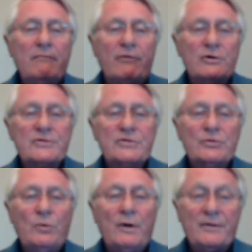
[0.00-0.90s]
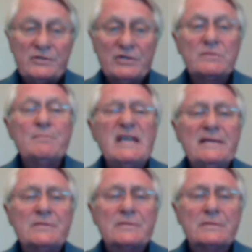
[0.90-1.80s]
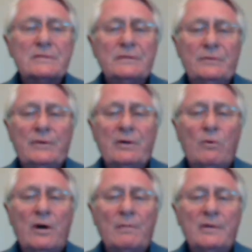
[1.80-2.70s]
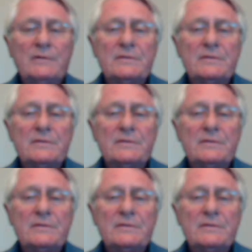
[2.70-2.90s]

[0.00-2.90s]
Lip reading: versus the one that just meets the requirements.